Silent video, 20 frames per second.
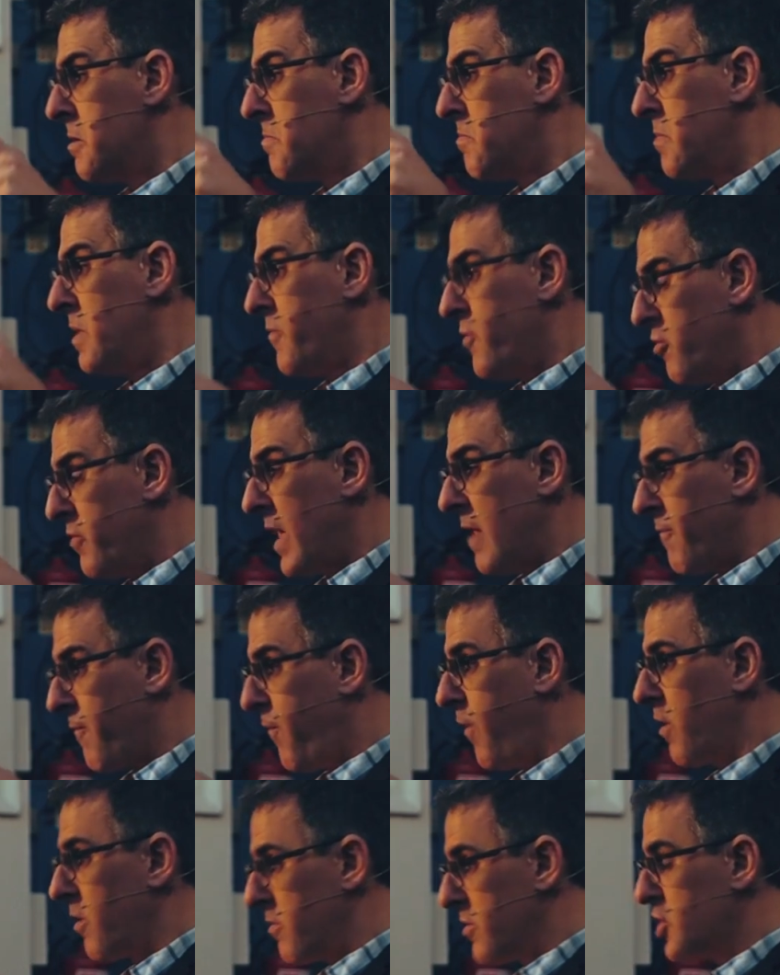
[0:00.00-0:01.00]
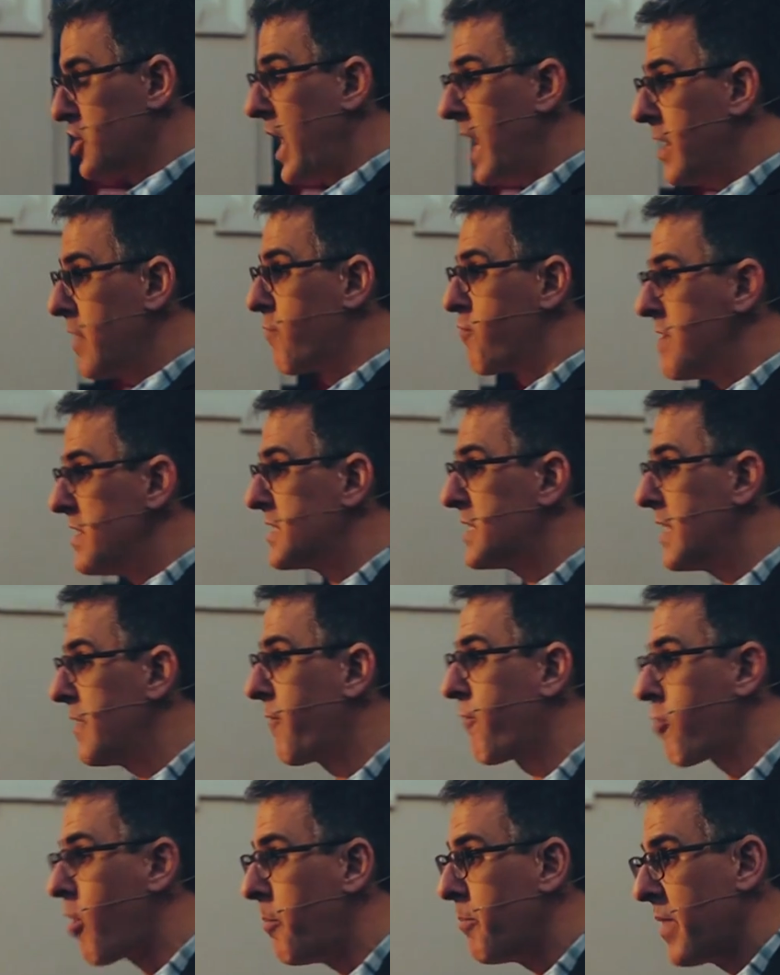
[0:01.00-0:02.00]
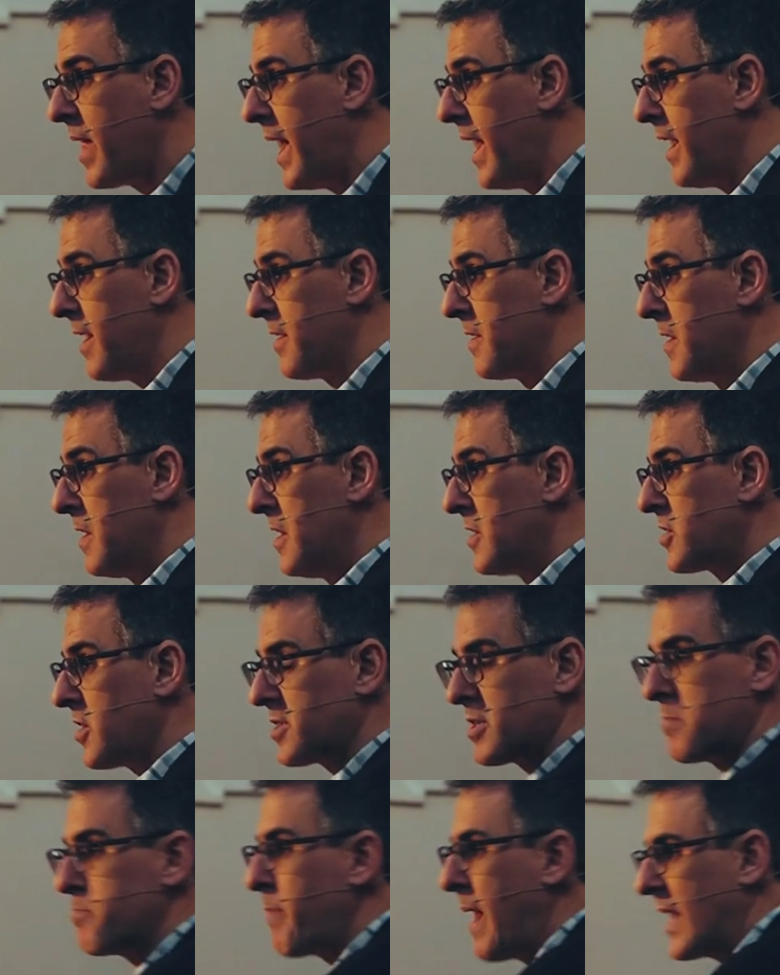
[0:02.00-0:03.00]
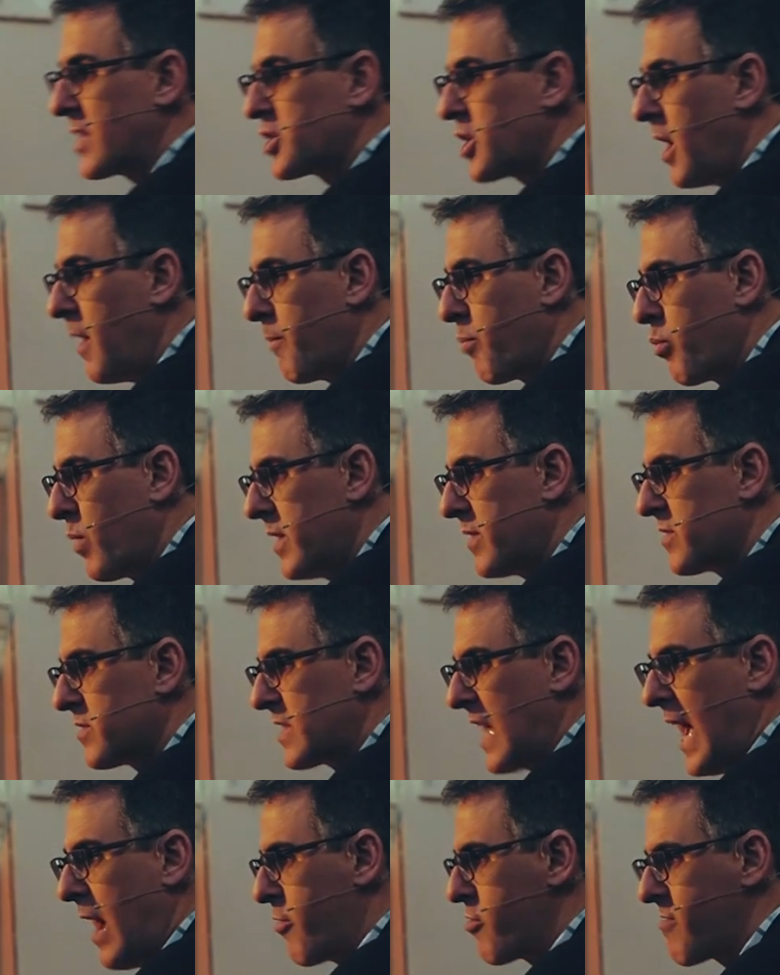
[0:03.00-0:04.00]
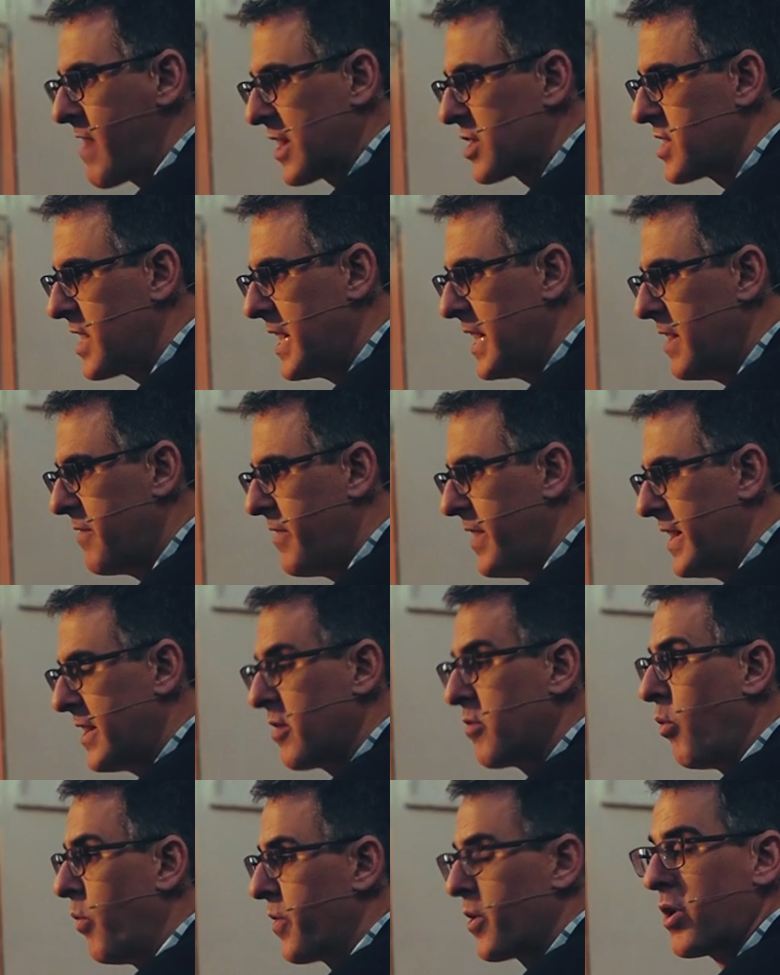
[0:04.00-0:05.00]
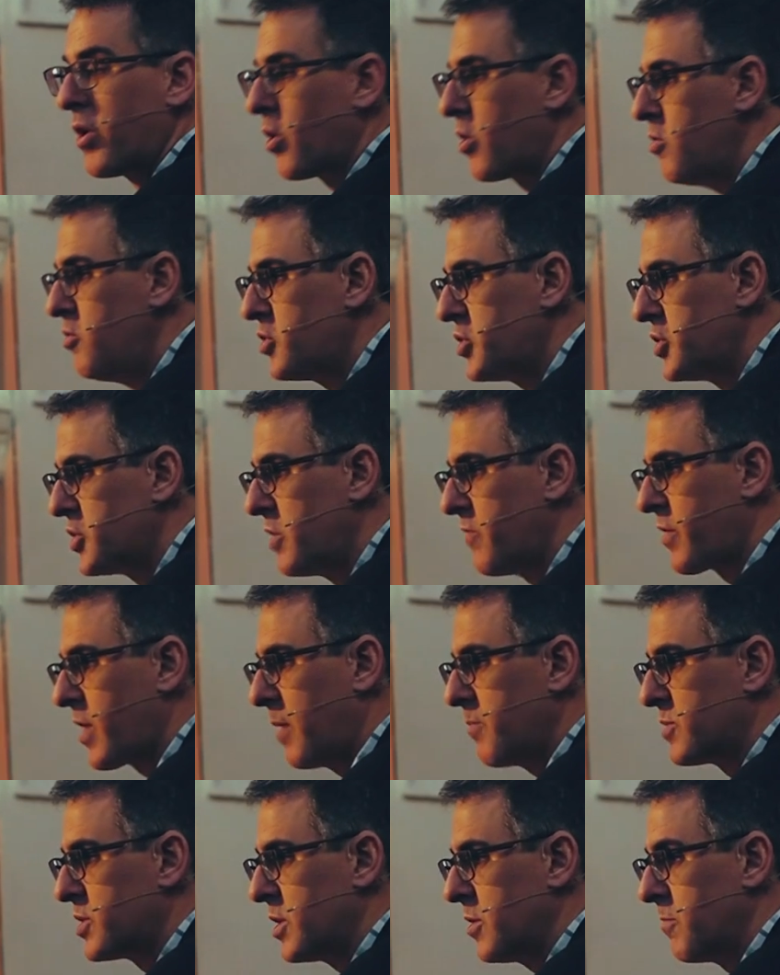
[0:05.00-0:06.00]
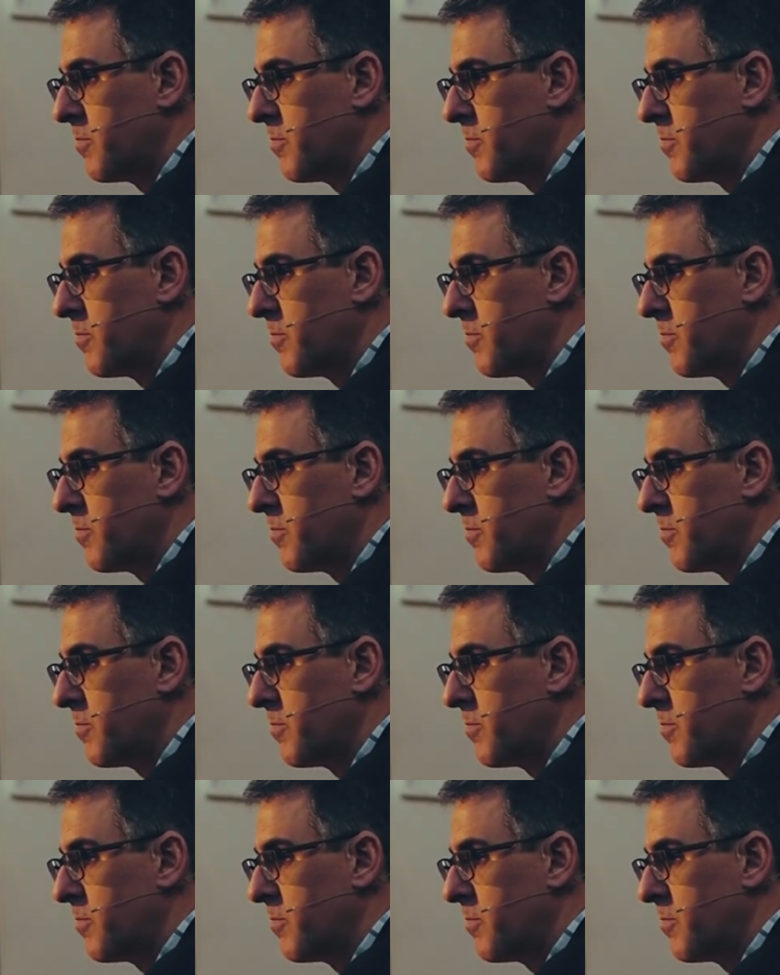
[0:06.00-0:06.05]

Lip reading: if you then follow the chain of reasoning from there, doesn't match up with how you're actually living and all the conclusions you've come to.